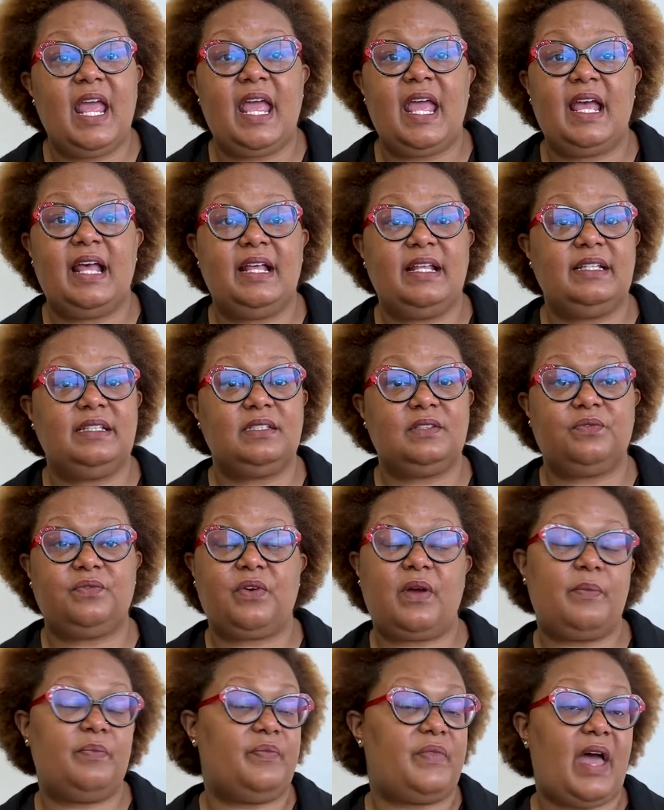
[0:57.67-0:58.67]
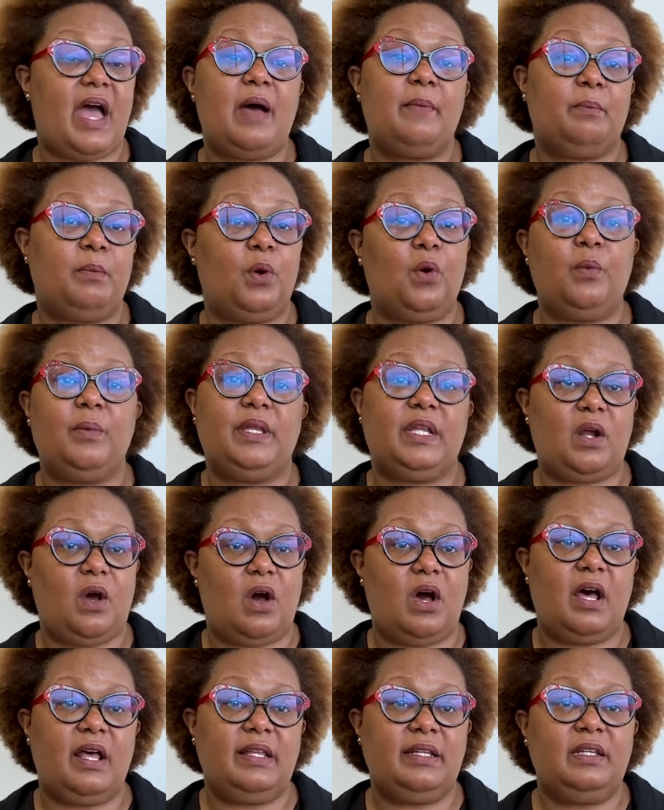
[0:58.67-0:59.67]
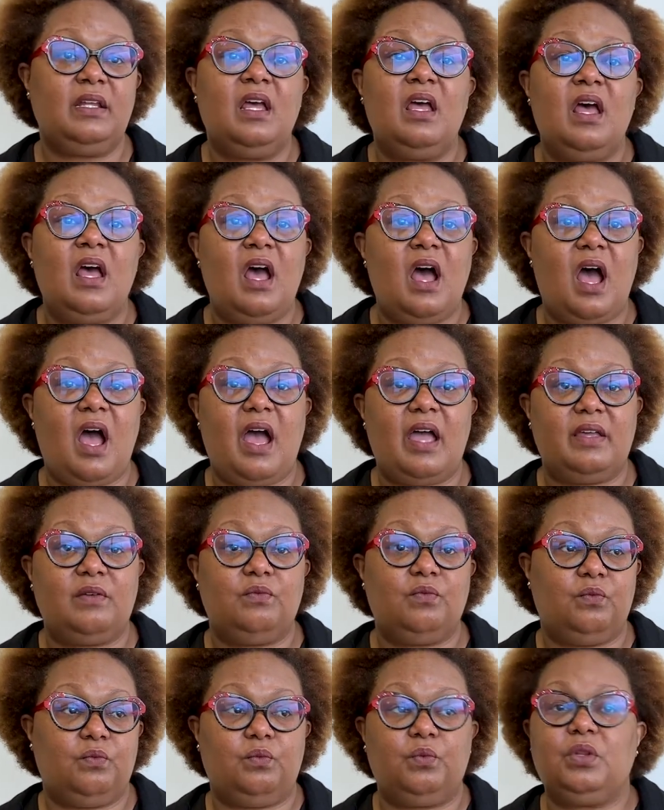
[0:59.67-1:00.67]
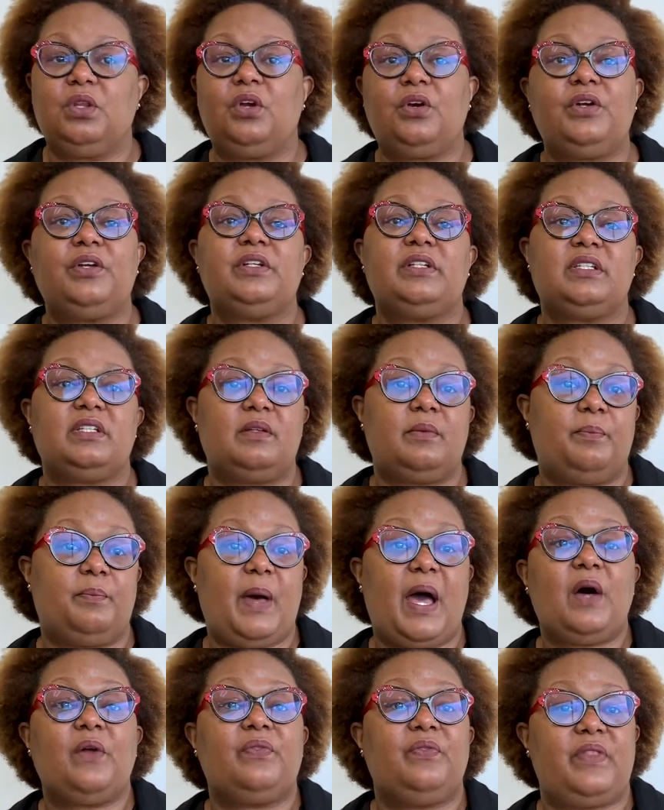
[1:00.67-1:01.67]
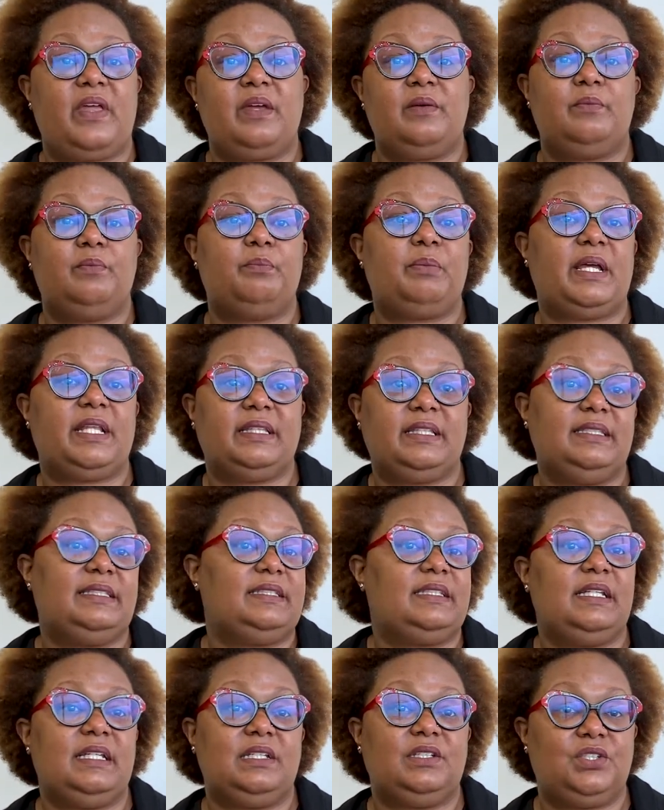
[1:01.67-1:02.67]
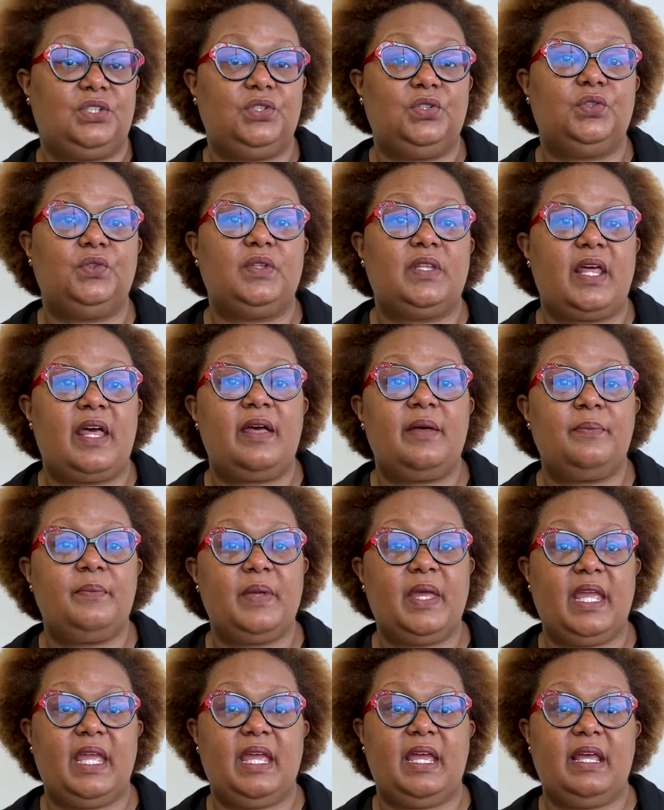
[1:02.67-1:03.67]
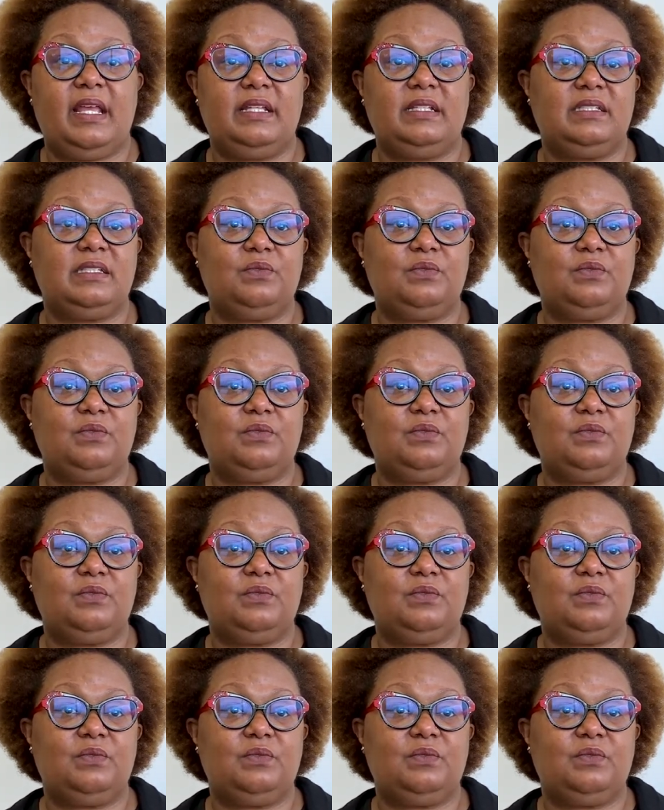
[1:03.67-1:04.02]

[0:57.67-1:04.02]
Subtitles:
And from that moment on, I learned about them by listening to them and